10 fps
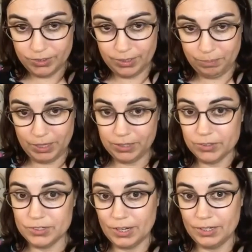in a
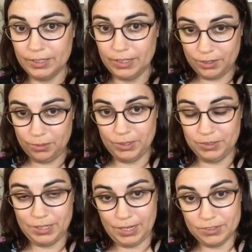medical setting, like
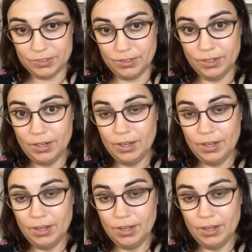human cancer.